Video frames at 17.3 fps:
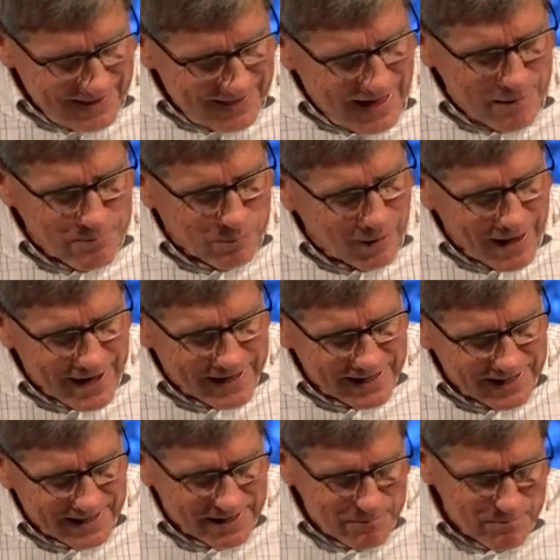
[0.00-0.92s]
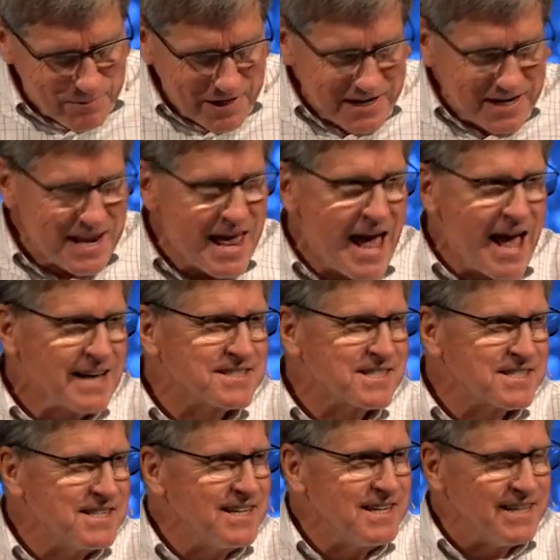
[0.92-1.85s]
That blanket can be
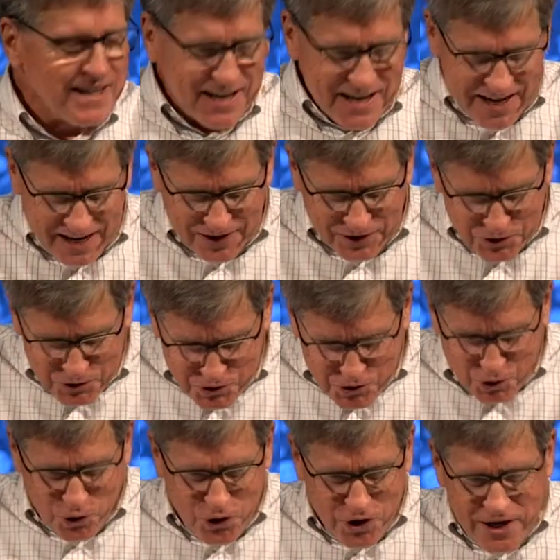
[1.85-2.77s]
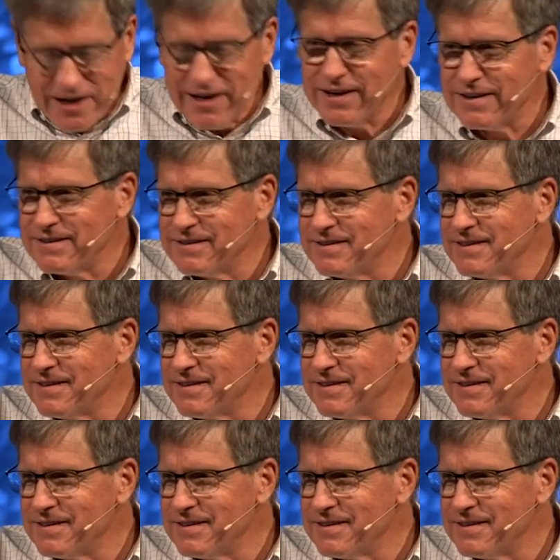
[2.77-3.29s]
nasty and dirty.